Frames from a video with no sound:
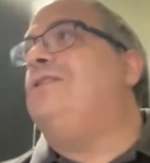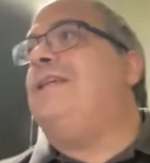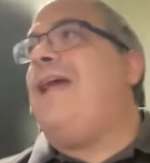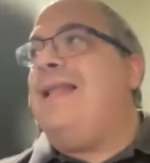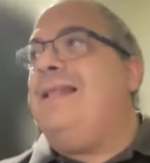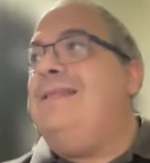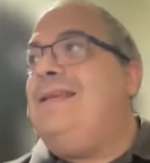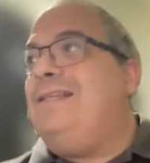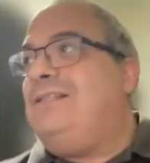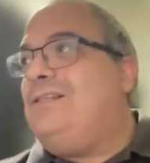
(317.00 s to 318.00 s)
scan
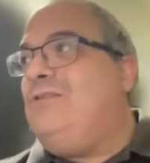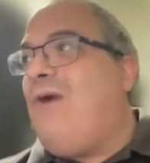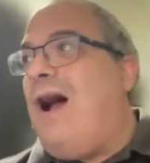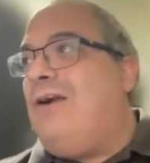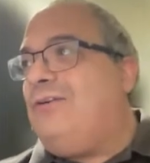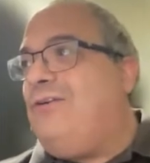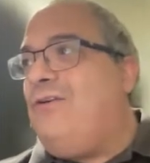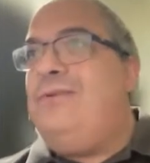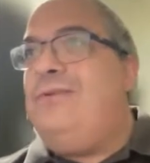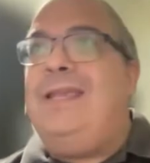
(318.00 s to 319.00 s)
this QR
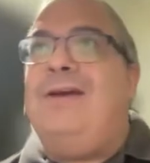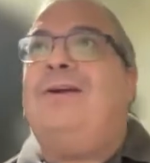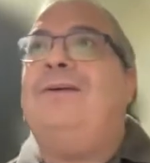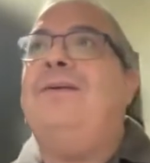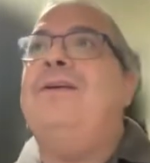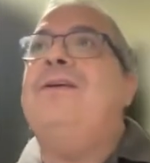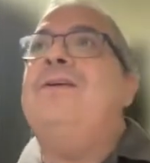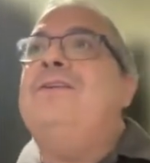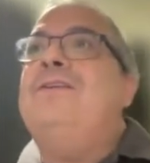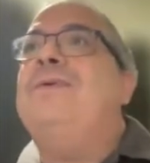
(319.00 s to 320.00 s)
code here.
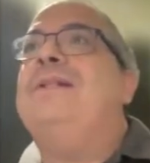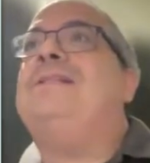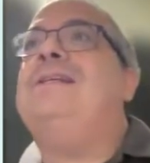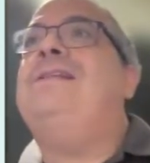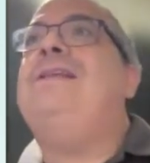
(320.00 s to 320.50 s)
You will see